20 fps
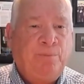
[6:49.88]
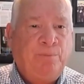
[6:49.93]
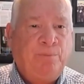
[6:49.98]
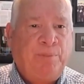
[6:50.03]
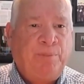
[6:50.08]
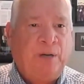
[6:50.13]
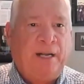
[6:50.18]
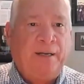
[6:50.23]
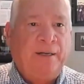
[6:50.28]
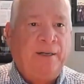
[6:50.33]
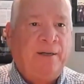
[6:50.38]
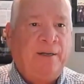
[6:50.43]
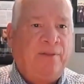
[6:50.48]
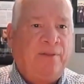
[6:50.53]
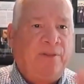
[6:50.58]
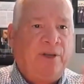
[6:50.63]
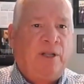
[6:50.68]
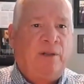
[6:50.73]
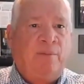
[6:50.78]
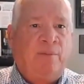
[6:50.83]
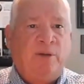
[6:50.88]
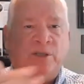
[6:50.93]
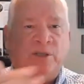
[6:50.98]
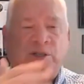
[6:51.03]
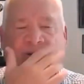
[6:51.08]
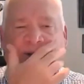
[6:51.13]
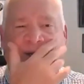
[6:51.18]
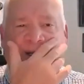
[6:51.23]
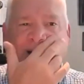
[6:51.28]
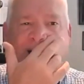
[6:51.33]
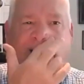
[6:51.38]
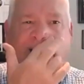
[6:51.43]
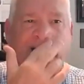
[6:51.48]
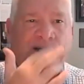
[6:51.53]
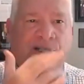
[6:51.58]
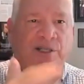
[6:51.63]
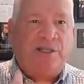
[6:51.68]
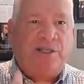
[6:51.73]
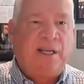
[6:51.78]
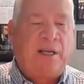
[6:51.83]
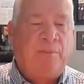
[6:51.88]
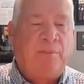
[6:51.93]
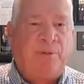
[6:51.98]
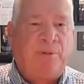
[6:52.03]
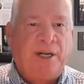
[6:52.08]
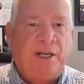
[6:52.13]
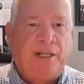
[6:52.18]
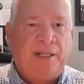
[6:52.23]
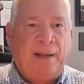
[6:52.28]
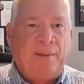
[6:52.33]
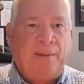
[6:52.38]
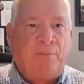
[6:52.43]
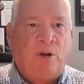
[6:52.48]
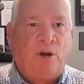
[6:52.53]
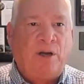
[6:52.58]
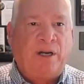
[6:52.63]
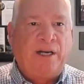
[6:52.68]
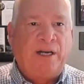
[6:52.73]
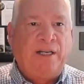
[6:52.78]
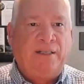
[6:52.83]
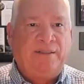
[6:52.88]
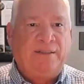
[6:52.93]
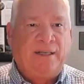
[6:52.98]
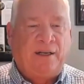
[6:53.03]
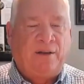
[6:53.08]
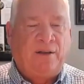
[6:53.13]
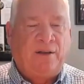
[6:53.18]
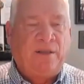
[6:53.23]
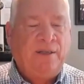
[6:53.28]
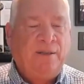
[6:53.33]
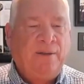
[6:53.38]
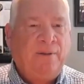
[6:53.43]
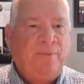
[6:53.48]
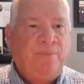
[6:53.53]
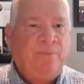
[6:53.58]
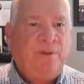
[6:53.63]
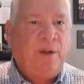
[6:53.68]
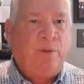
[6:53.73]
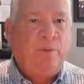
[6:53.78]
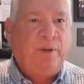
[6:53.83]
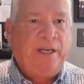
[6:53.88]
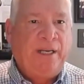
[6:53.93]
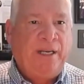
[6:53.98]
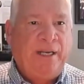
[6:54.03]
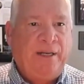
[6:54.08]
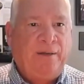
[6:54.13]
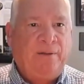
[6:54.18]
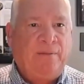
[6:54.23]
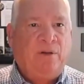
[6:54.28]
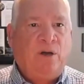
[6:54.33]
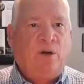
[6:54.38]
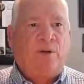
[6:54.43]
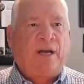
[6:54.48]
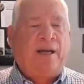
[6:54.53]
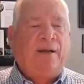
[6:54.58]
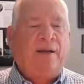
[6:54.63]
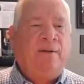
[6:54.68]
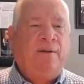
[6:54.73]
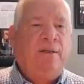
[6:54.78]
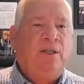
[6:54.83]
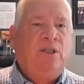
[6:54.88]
But they're the most efficient agents that can bring in that market intel that we need. Okay.